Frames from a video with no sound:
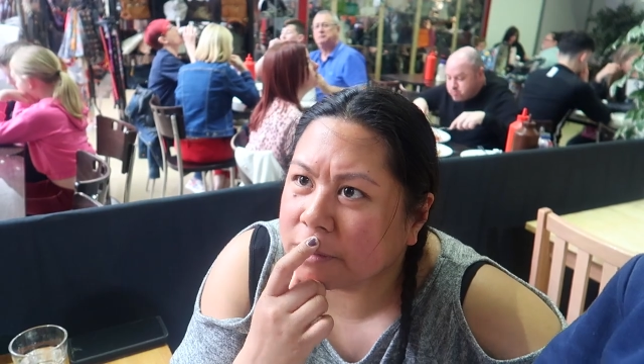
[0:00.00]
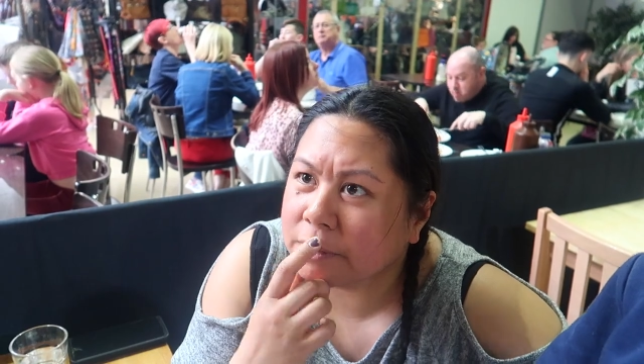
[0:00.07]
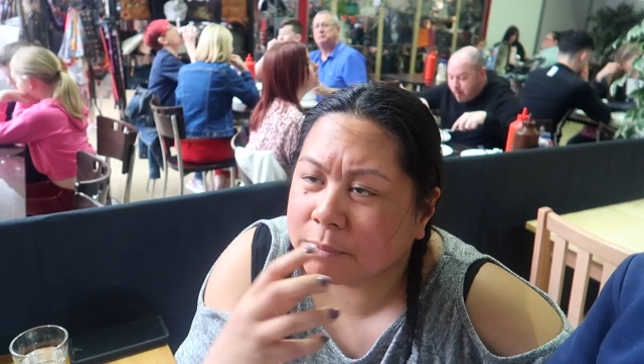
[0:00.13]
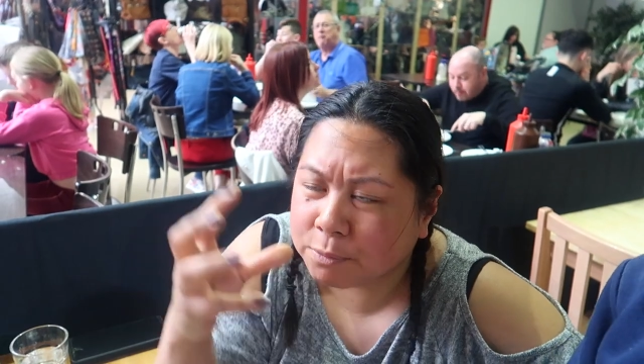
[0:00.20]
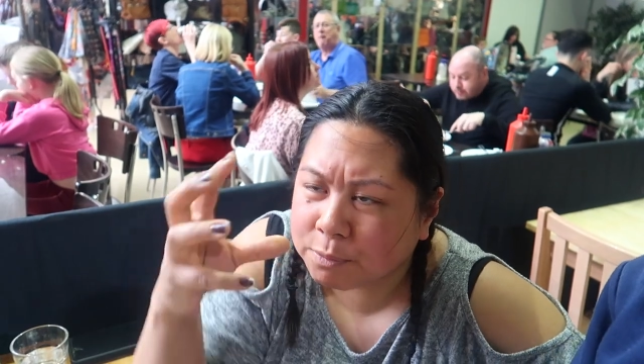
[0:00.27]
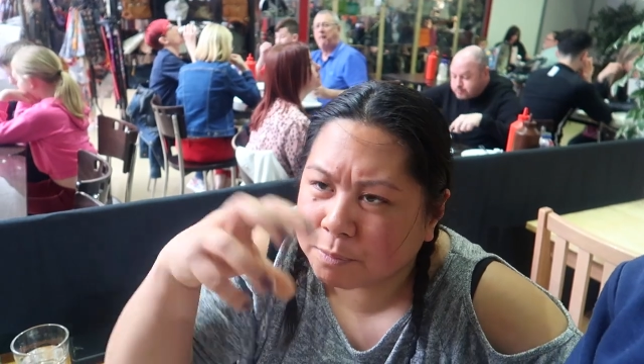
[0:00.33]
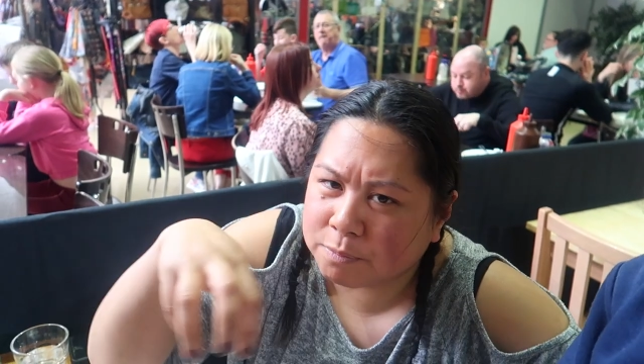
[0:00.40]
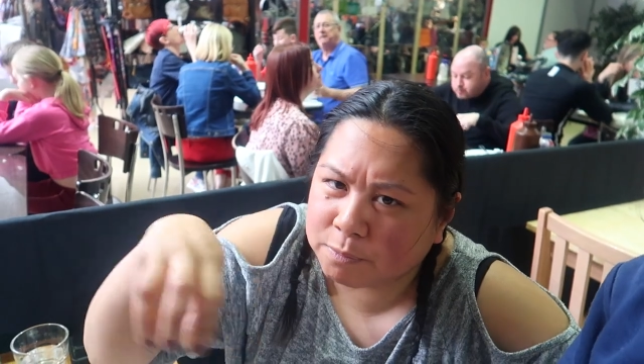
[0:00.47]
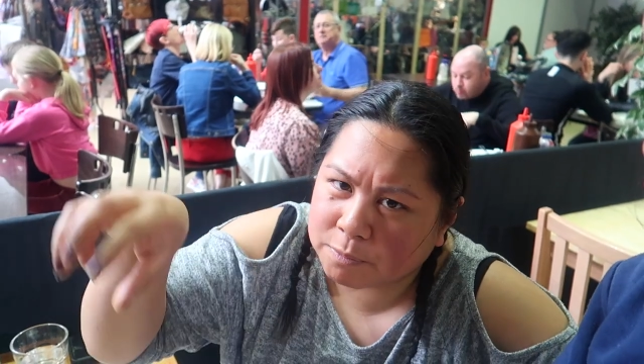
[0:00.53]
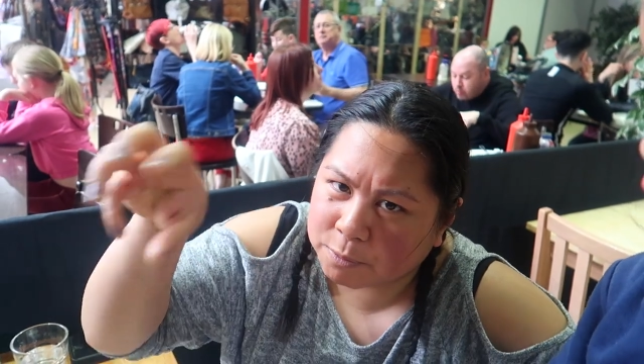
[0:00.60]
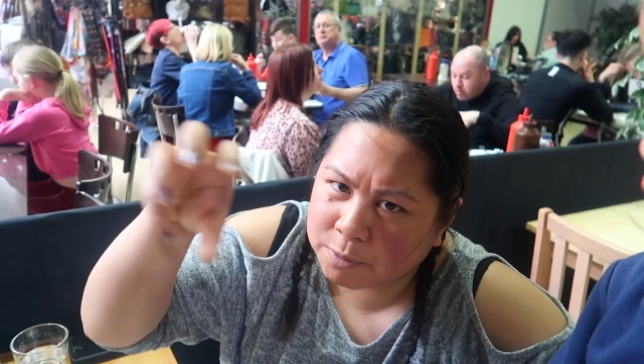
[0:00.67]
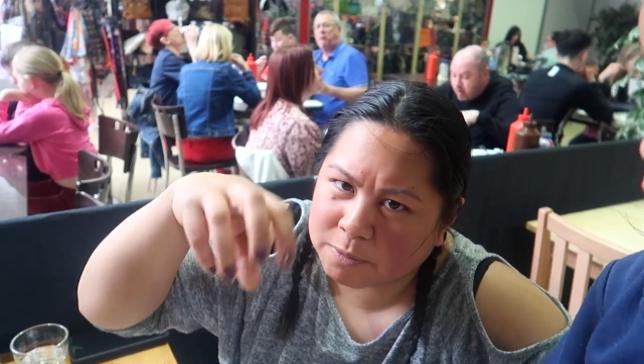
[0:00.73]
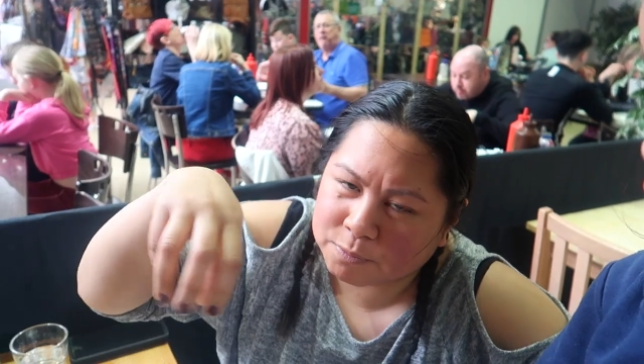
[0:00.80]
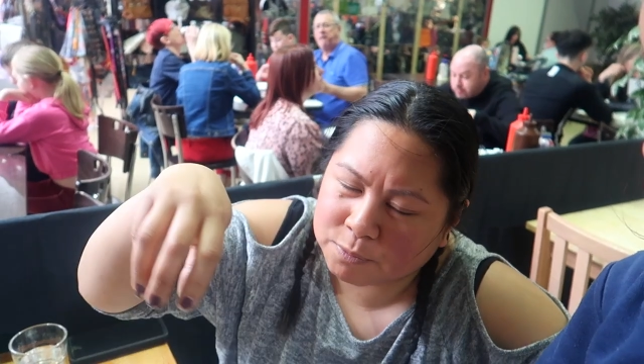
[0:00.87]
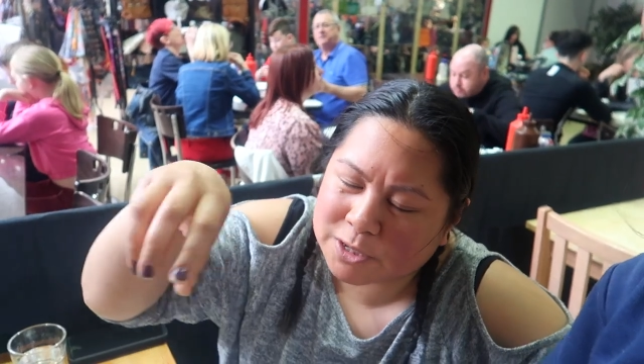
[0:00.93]
mean,
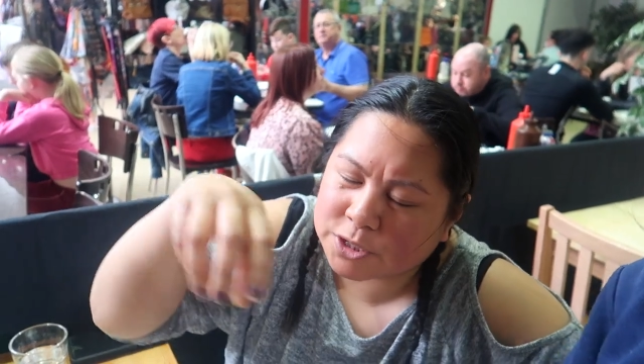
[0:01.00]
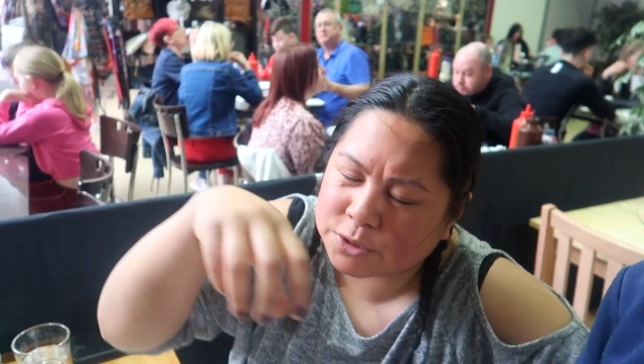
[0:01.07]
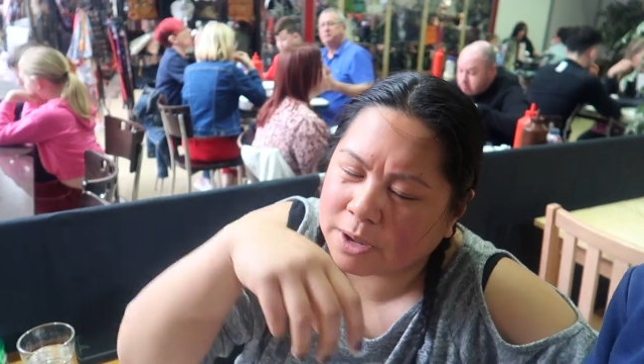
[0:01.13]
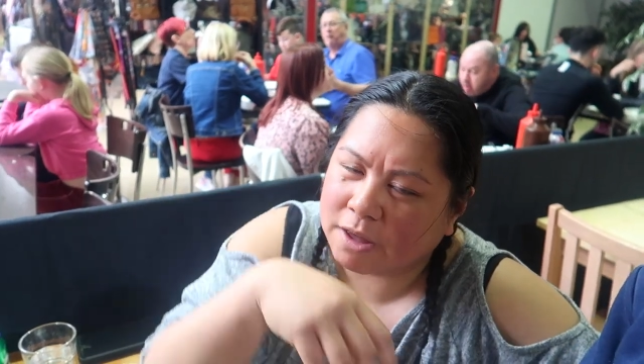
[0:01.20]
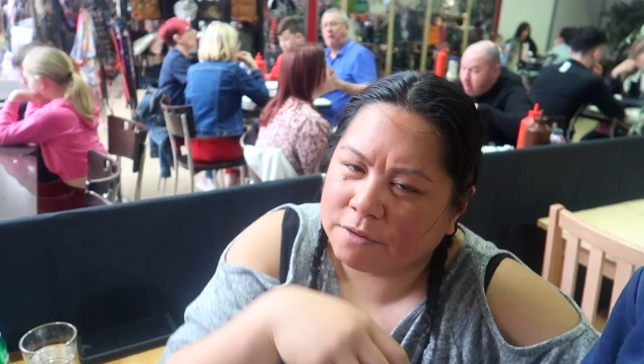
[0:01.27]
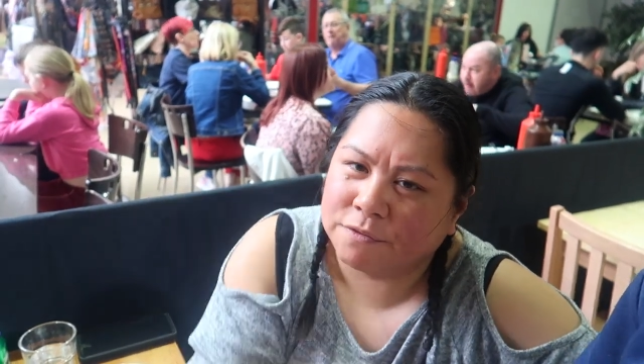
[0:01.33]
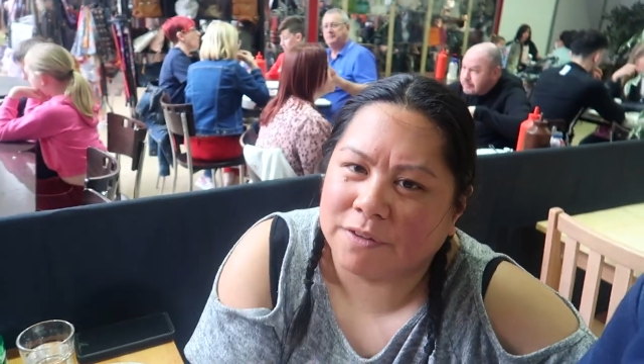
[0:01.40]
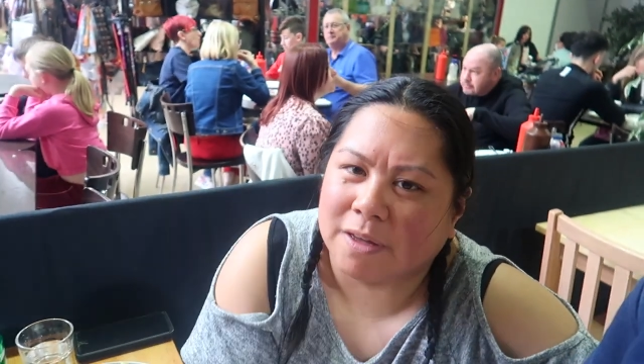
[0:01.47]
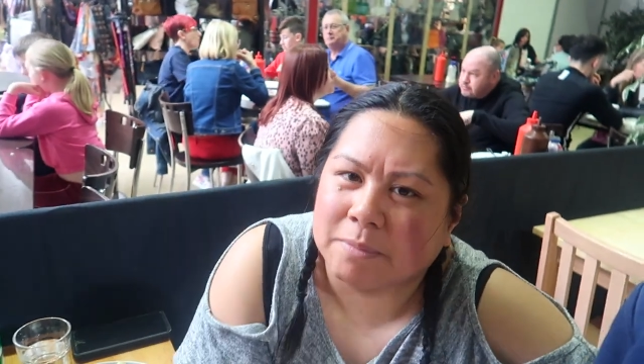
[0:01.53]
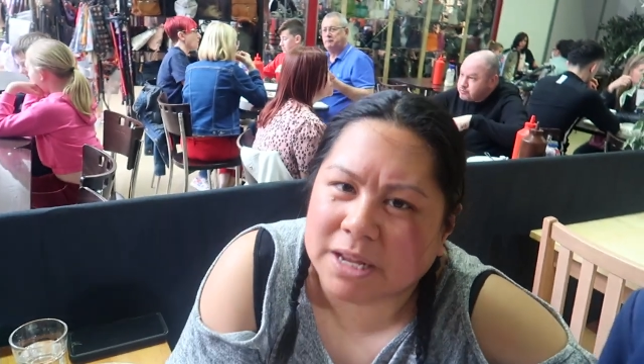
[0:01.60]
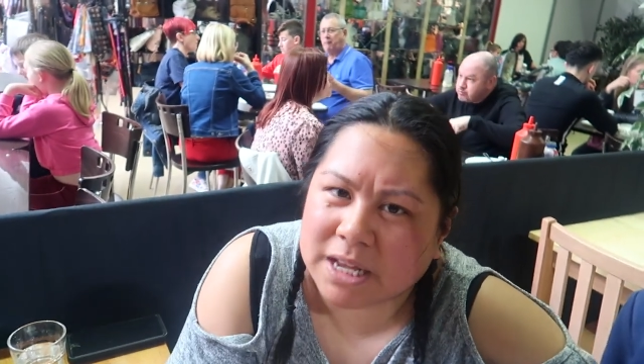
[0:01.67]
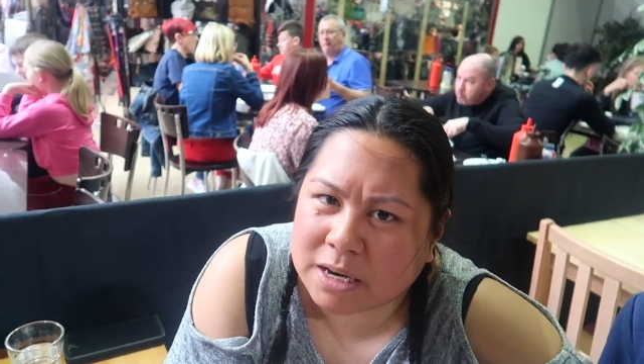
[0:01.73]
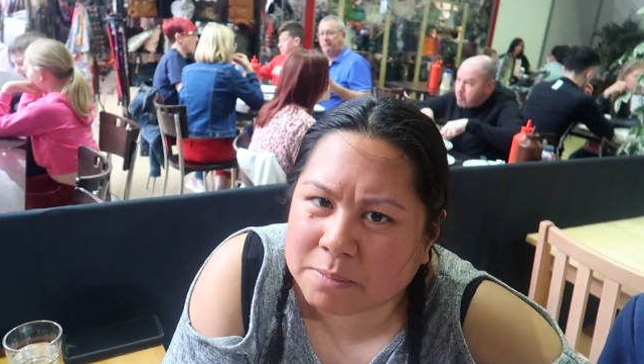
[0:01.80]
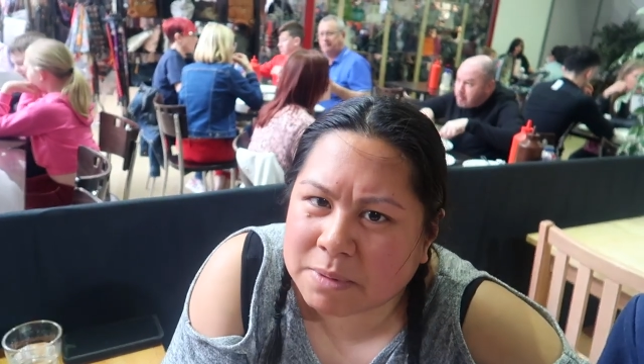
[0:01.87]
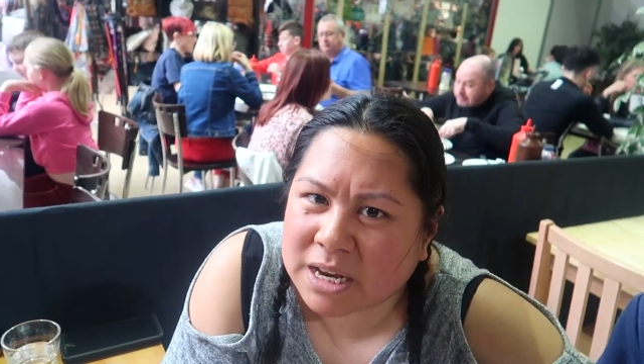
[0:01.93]
we, we do have
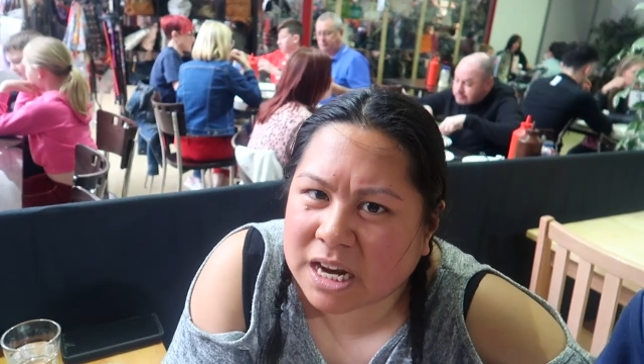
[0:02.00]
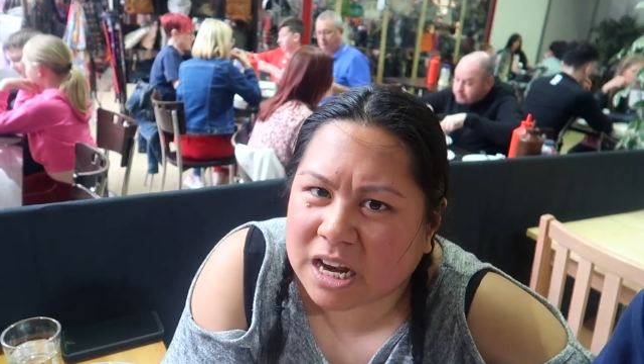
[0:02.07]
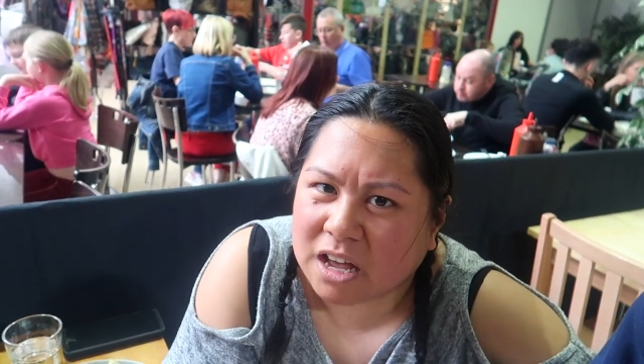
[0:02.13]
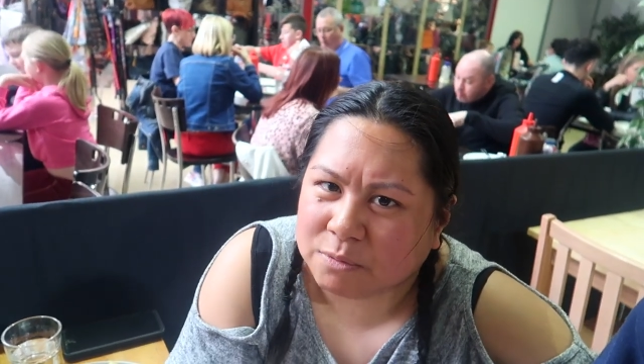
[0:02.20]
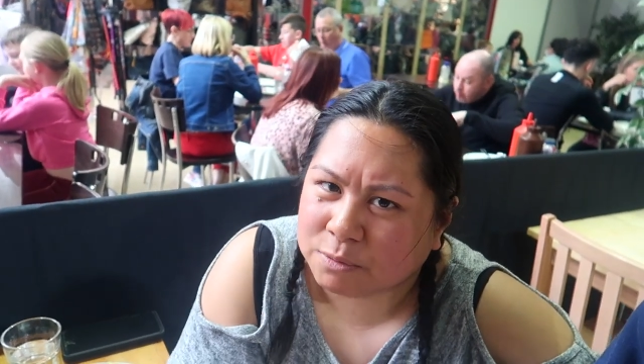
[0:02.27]
family in Manila,